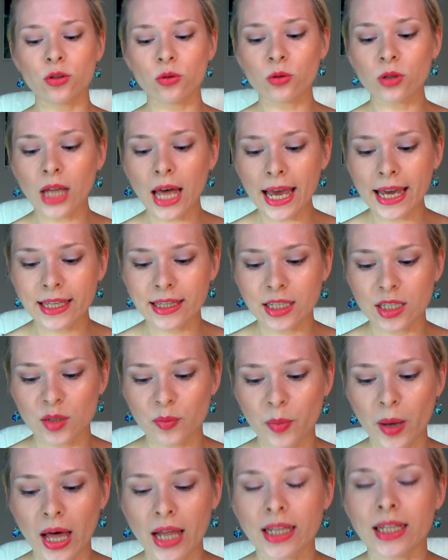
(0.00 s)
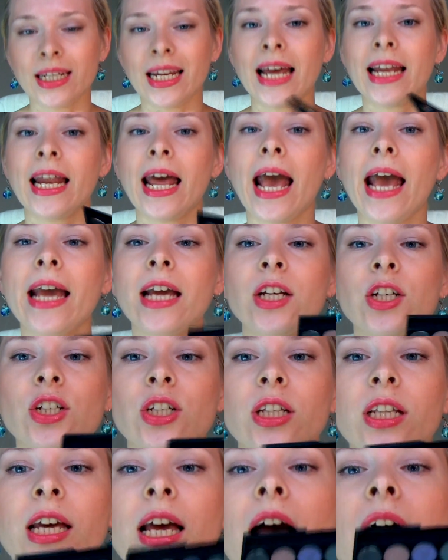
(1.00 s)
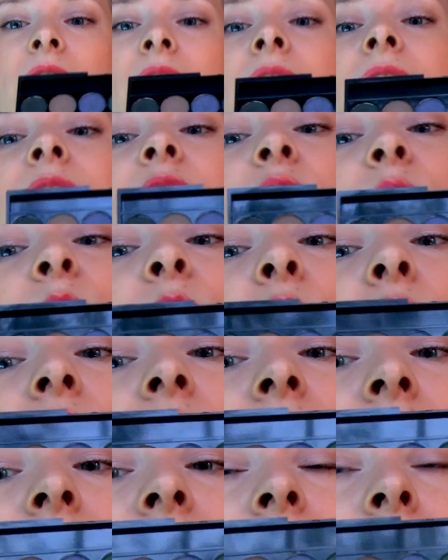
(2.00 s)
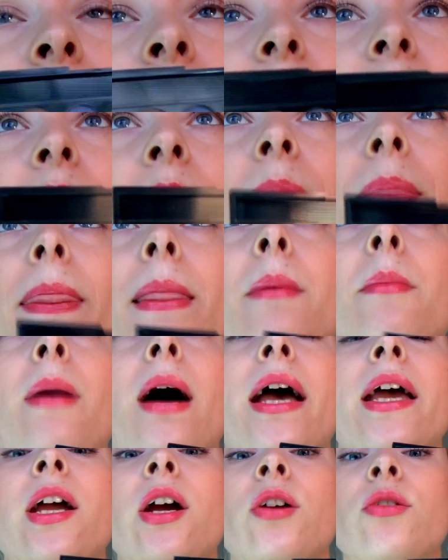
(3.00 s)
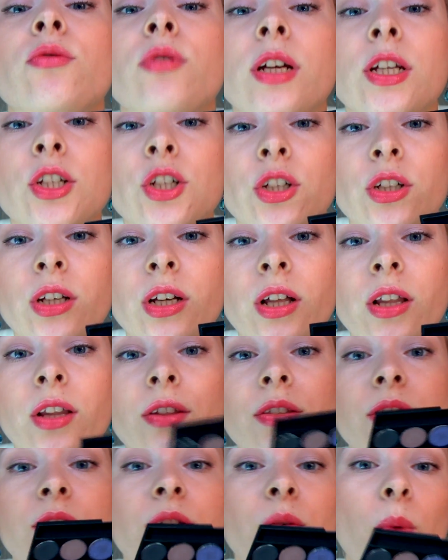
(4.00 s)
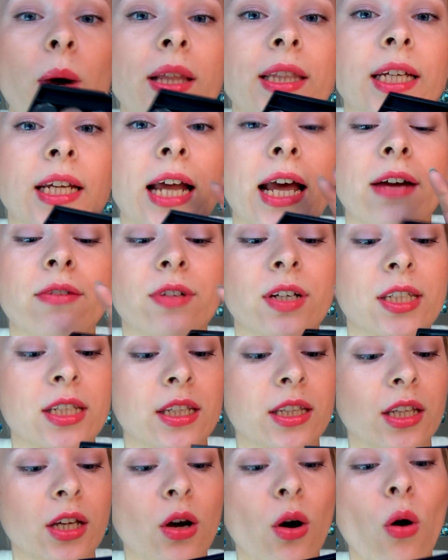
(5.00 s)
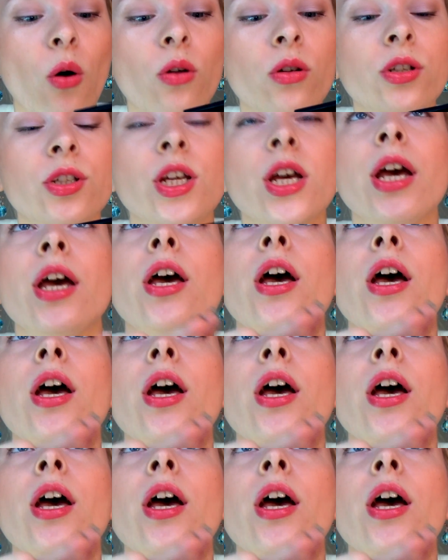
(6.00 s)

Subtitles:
do like this palette, and actually I like it more than my original, the one that I recently hauled.